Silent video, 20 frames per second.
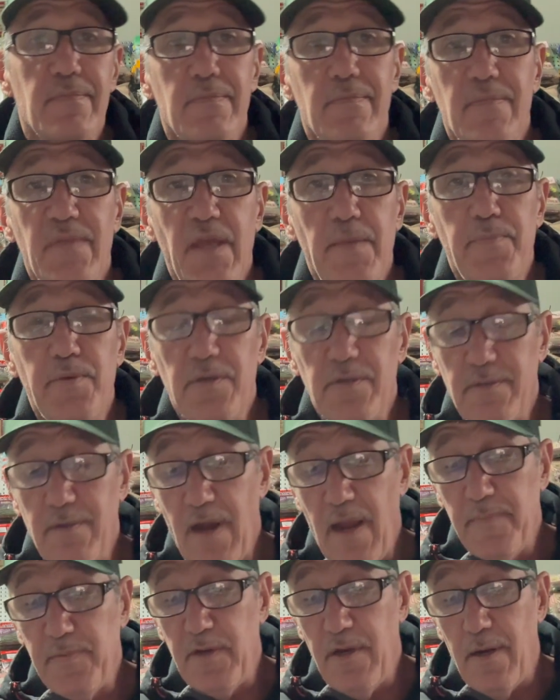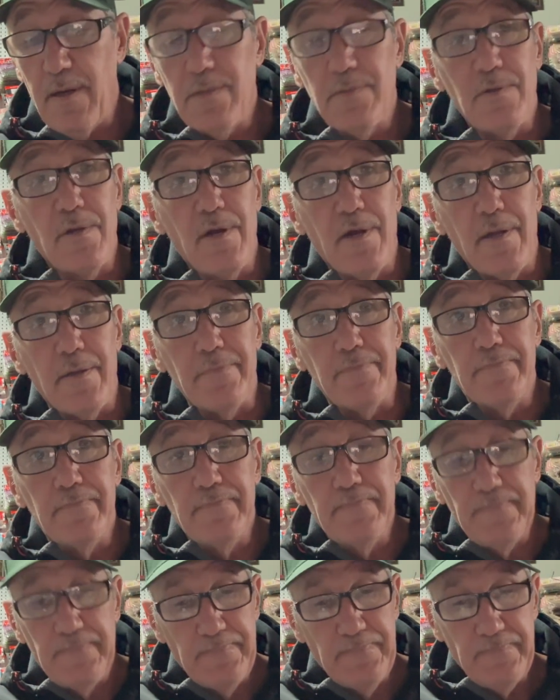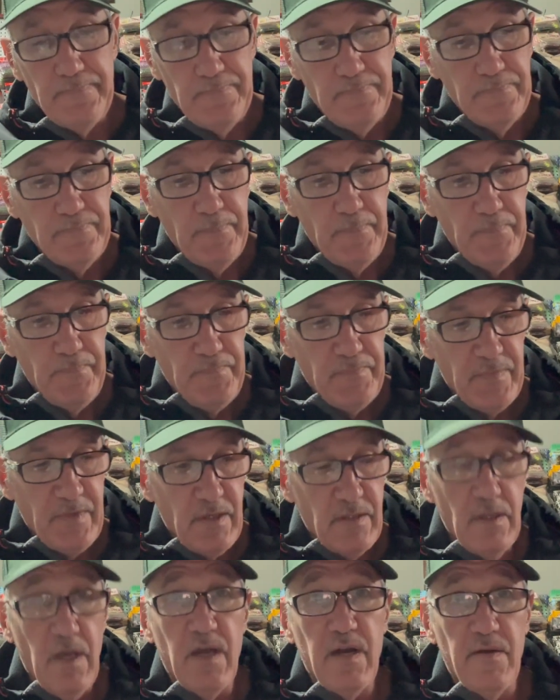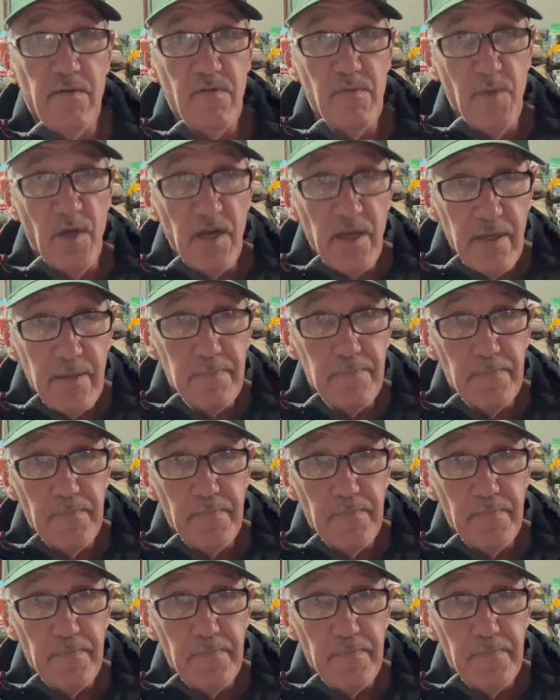They put crappy hardware on. Not everybody.